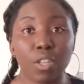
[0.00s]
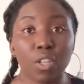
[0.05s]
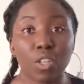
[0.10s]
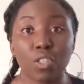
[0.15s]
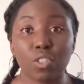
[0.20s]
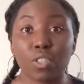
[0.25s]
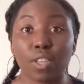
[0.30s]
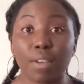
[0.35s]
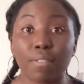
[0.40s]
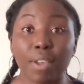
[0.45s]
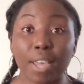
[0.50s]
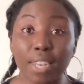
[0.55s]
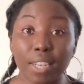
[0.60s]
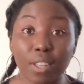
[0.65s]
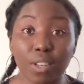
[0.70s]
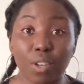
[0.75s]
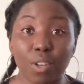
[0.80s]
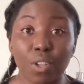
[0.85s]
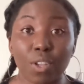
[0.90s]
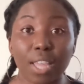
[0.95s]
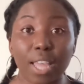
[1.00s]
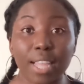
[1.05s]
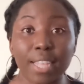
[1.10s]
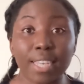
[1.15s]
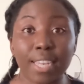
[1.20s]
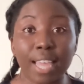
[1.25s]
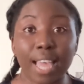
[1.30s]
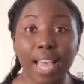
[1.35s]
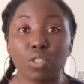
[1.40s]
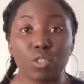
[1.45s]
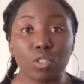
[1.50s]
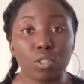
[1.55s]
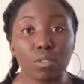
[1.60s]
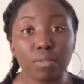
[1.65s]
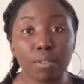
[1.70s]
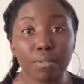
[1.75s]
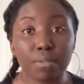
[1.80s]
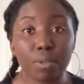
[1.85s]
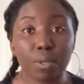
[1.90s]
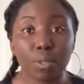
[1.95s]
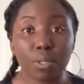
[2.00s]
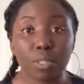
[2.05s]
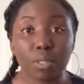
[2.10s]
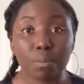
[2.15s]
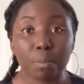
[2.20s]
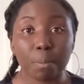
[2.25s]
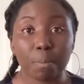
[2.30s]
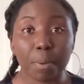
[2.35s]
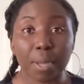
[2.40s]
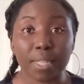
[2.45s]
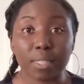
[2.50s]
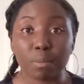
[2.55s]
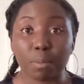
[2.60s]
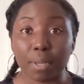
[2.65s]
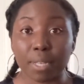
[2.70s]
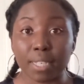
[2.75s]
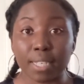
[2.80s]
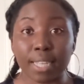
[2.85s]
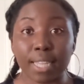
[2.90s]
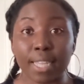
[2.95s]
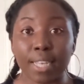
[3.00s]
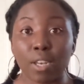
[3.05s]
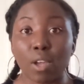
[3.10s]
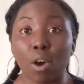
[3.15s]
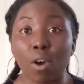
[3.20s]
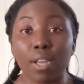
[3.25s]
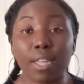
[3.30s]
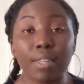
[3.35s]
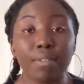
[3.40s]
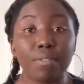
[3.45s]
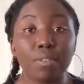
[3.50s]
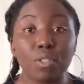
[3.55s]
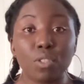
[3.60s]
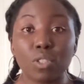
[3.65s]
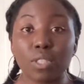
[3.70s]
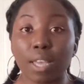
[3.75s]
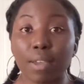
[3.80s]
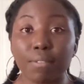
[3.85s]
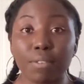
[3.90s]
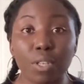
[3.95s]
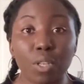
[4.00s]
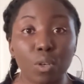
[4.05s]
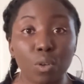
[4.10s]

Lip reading: So I've had a look, and so just reviewing my spending or even just having a